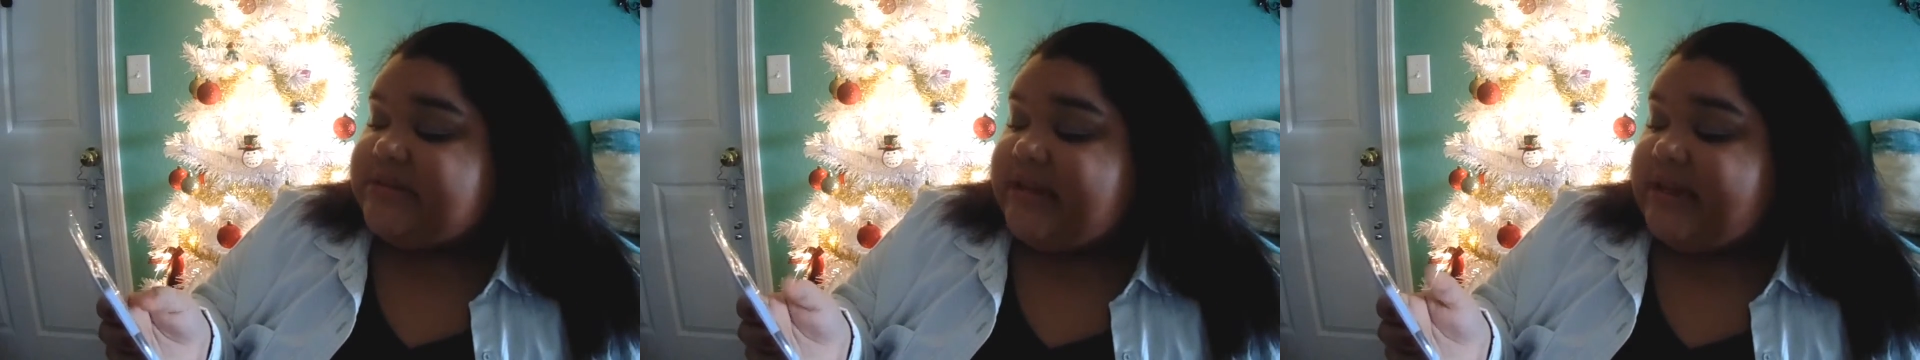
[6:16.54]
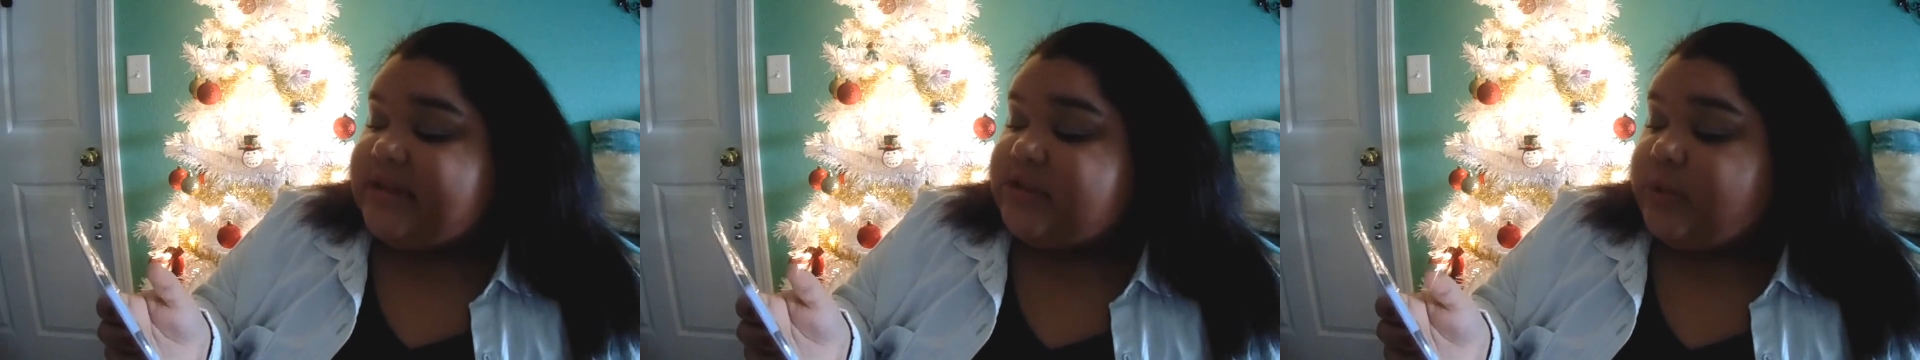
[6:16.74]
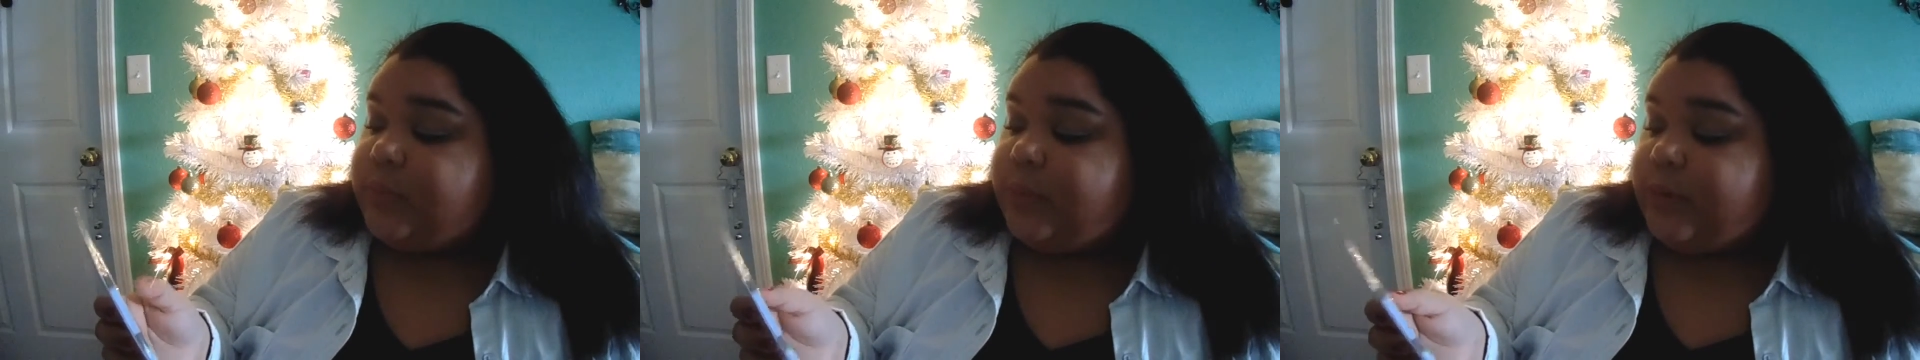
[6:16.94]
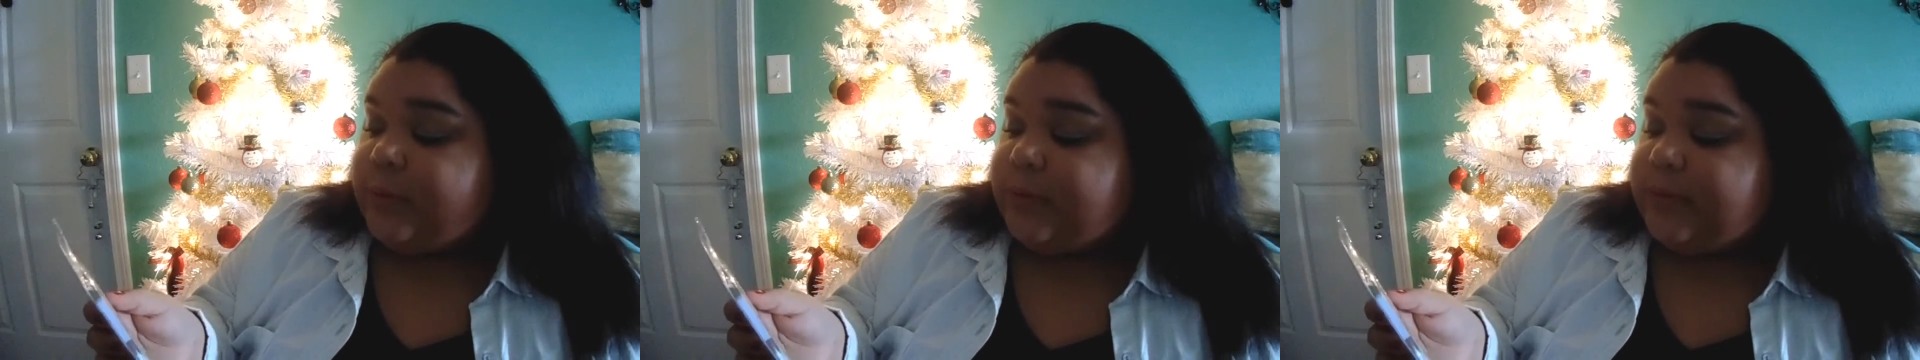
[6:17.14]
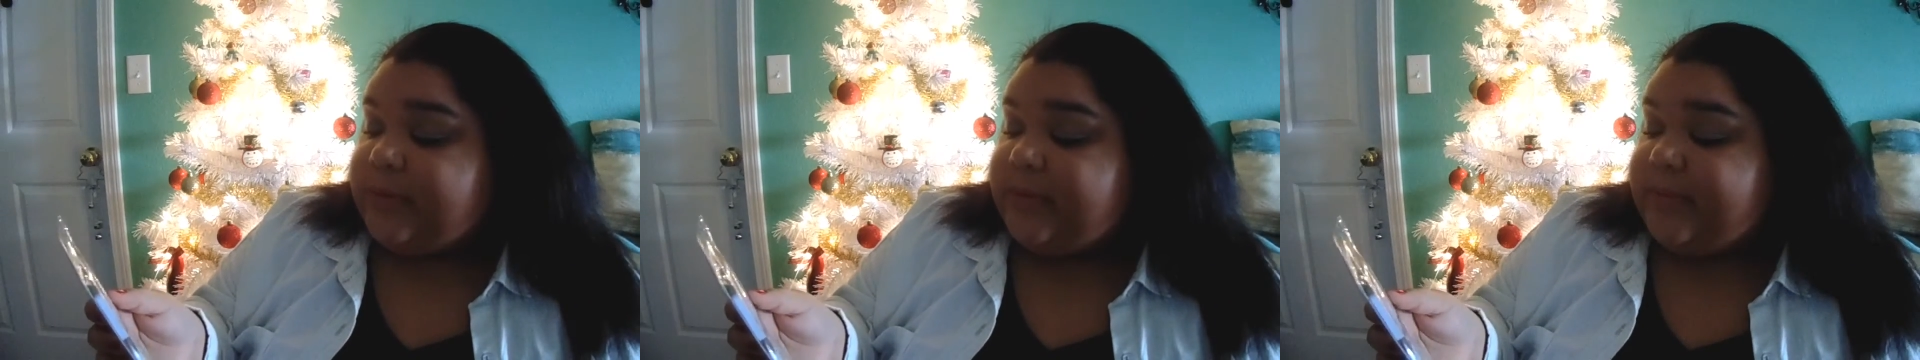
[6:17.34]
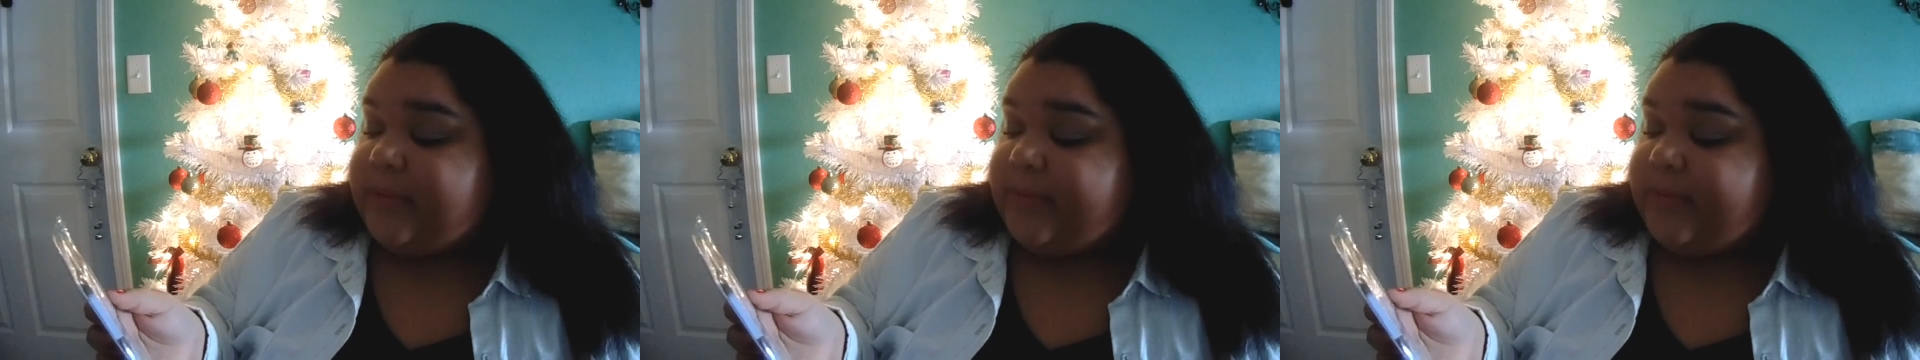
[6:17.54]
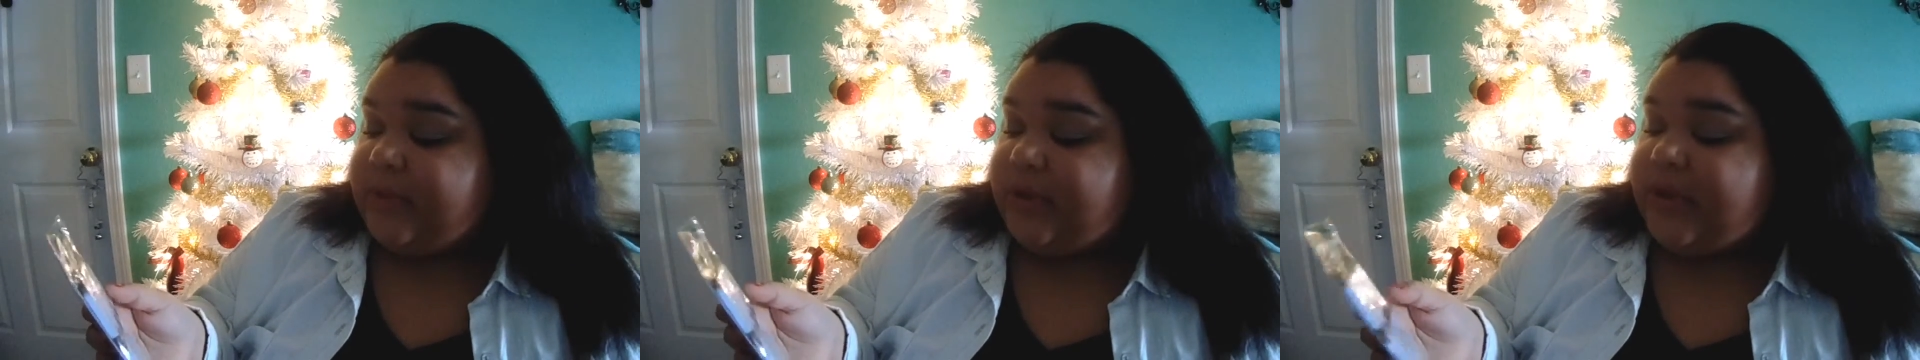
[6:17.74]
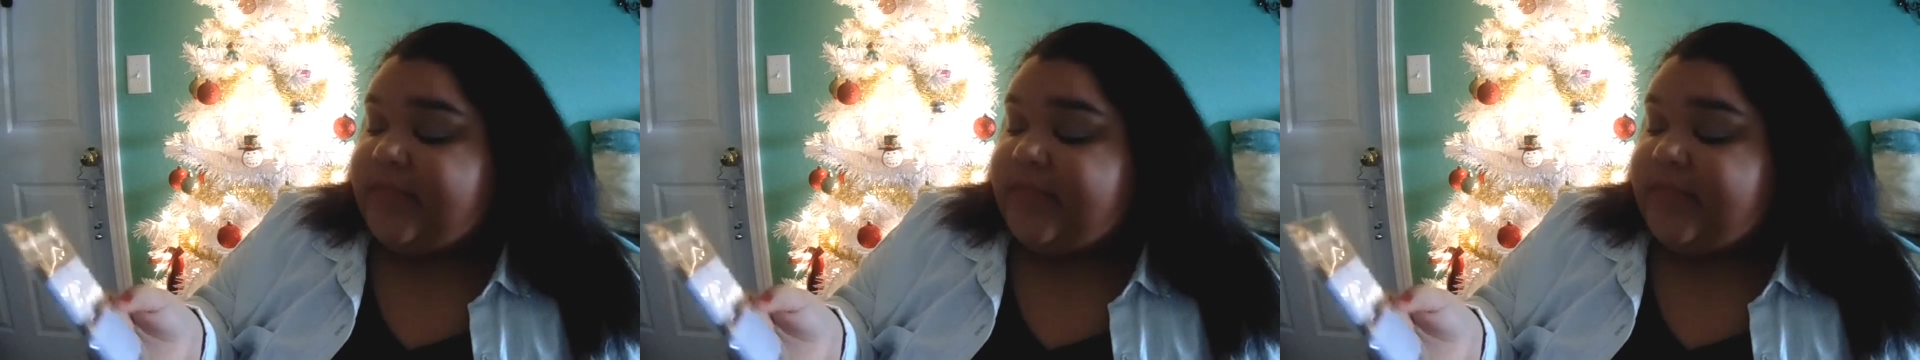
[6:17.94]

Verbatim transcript: says, work with me people.